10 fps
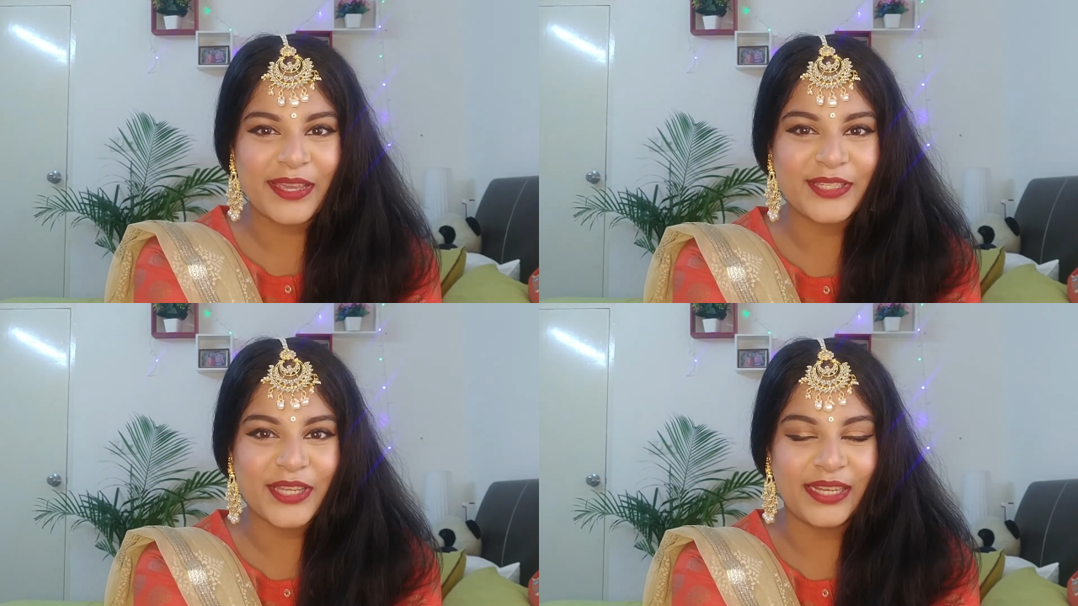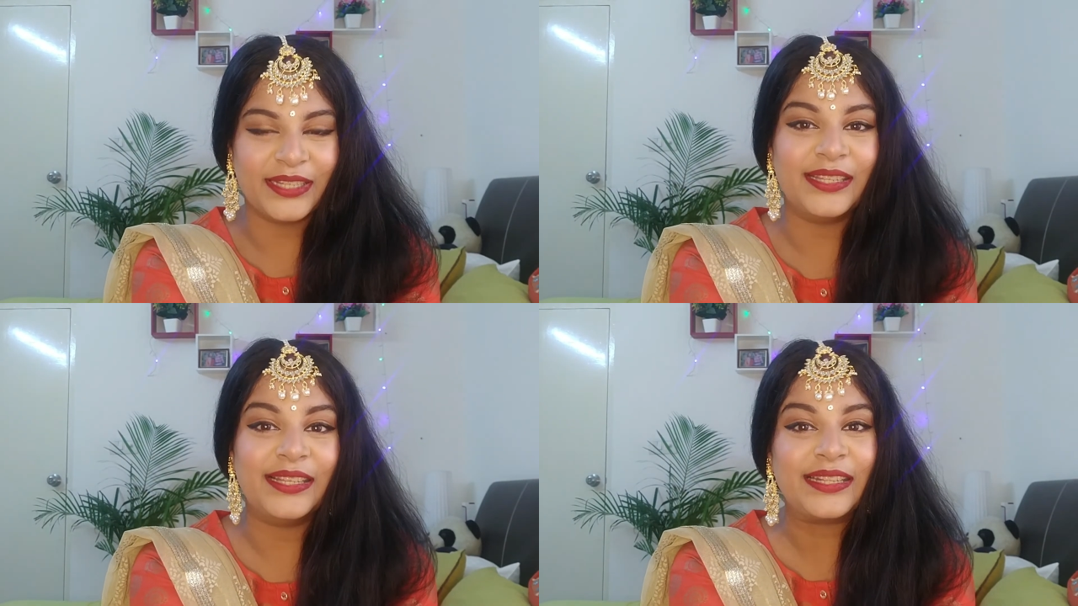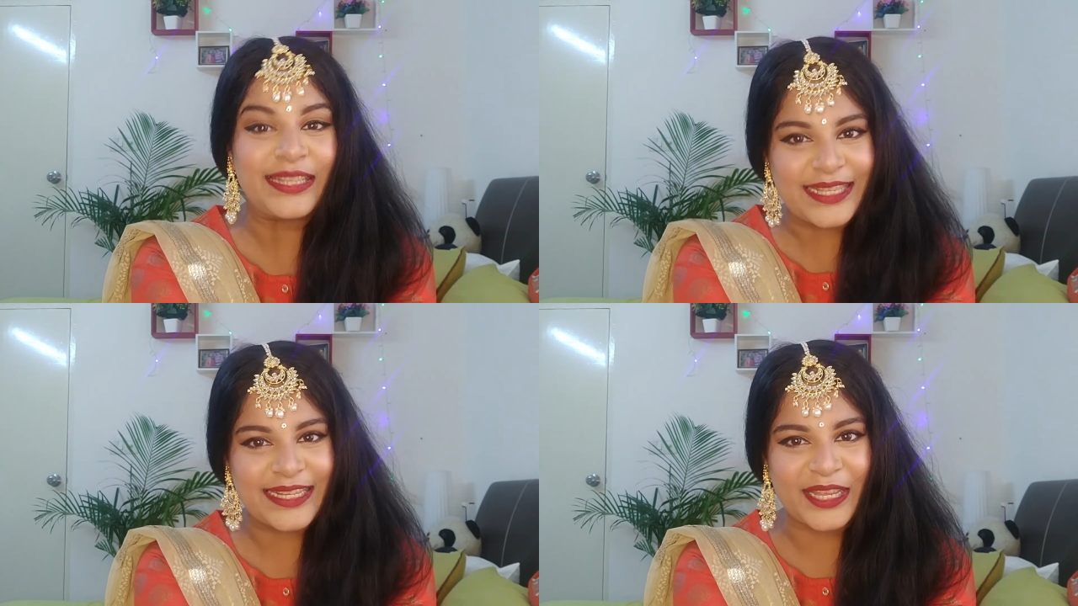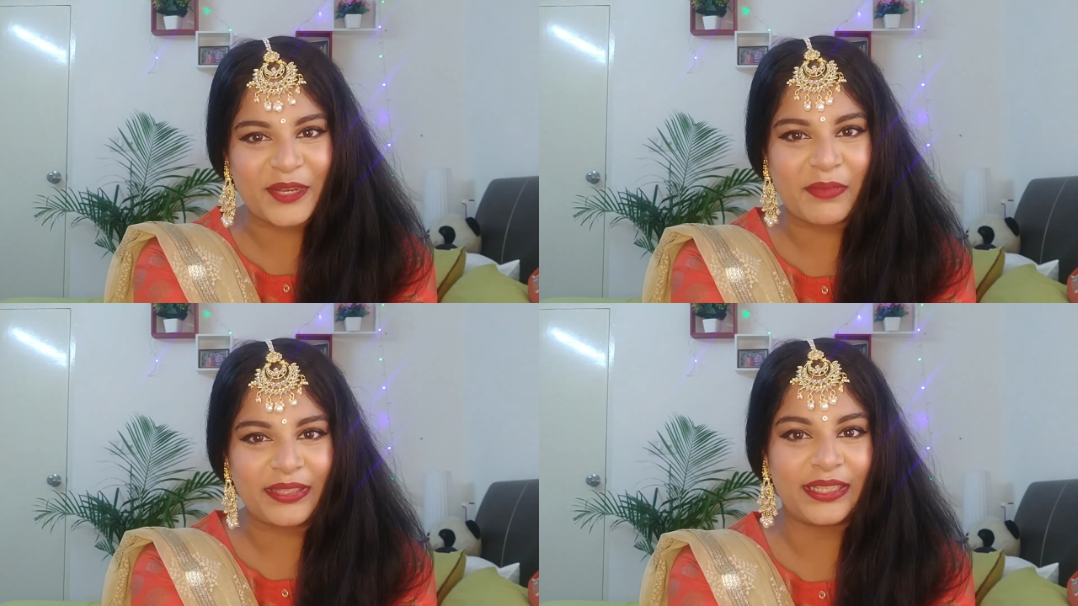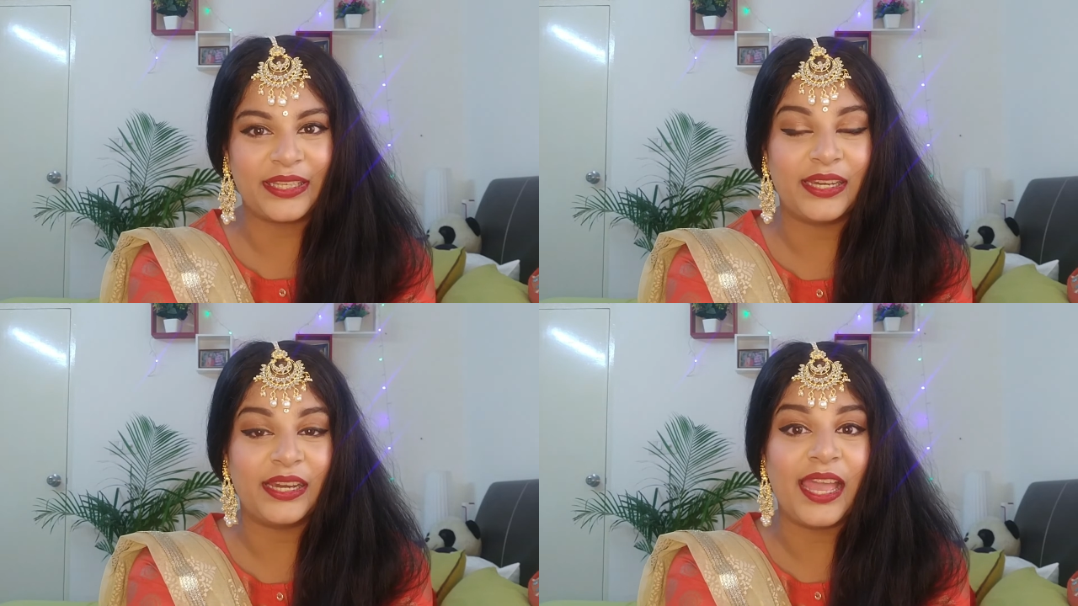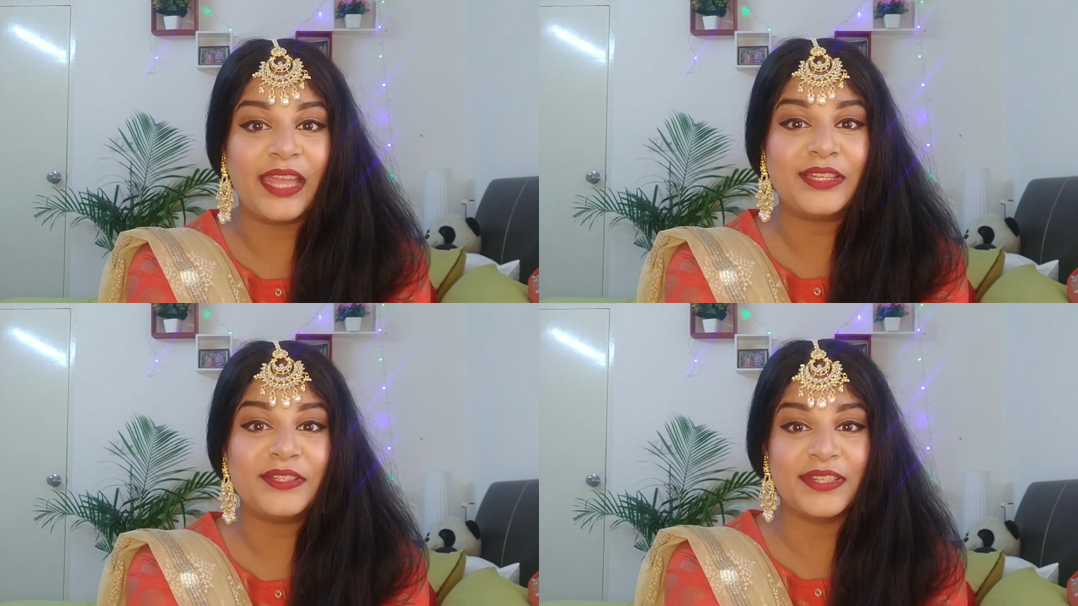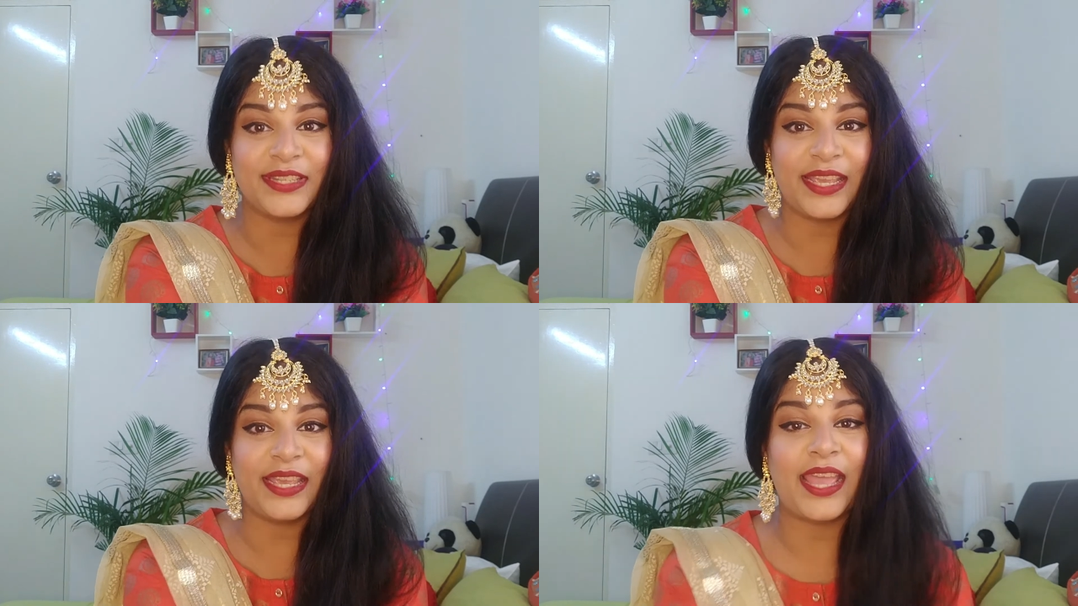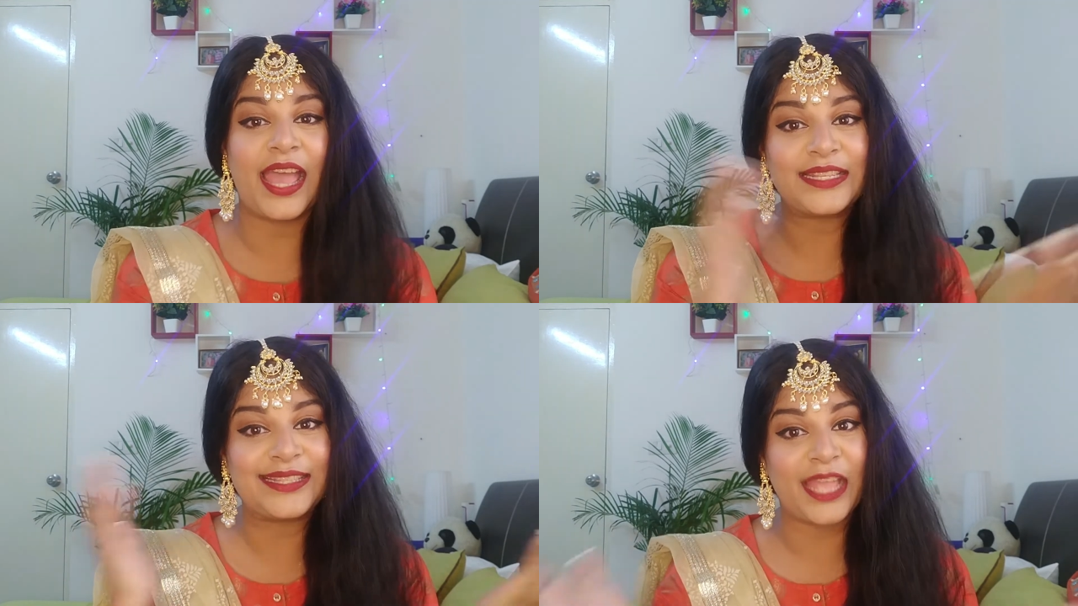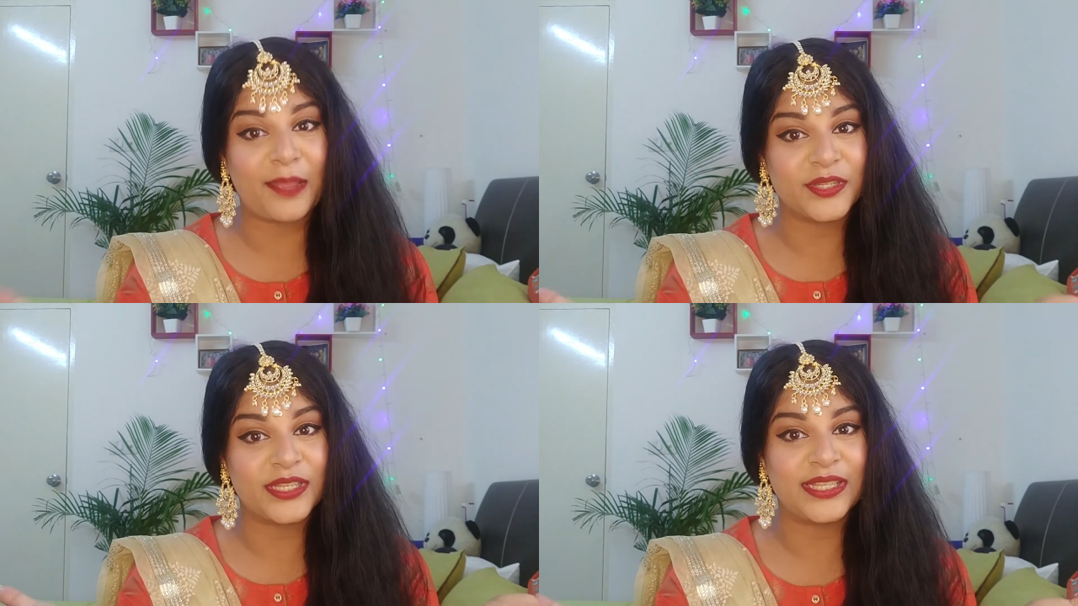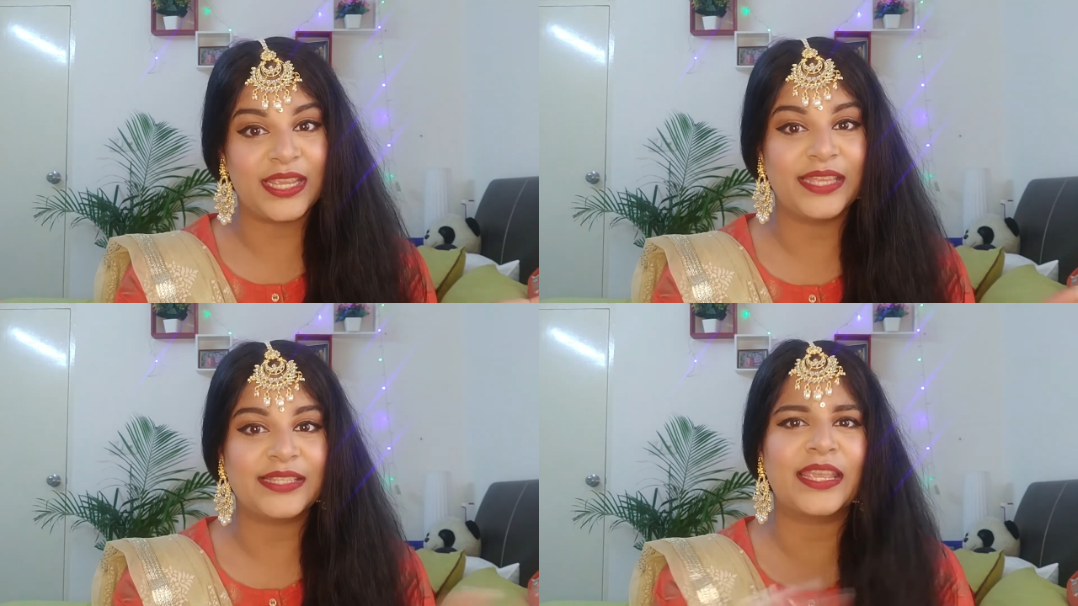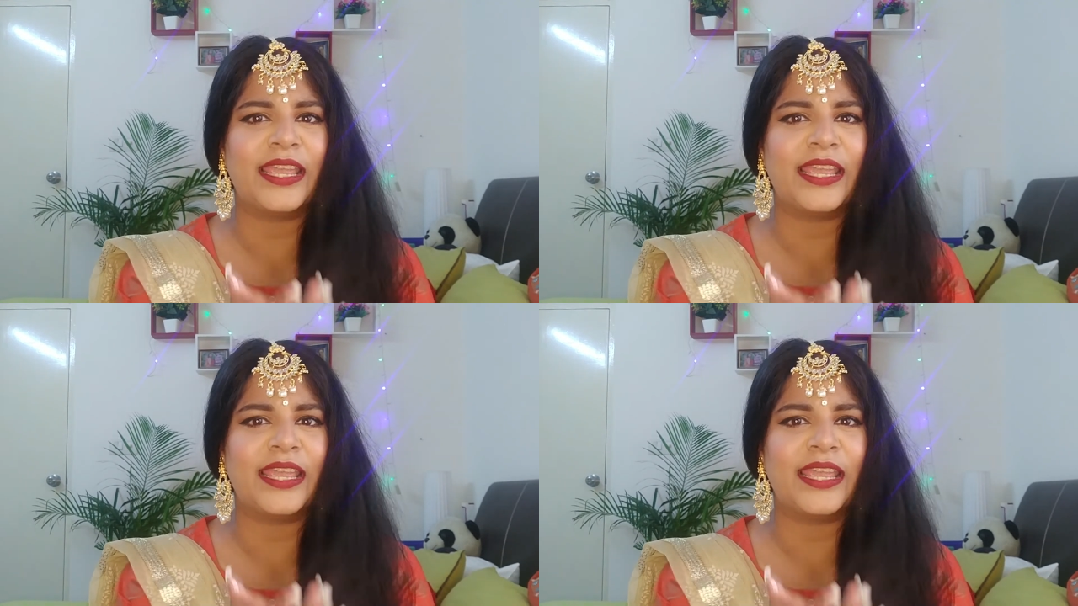Channel, this is Anumita here, and today, as the caption says,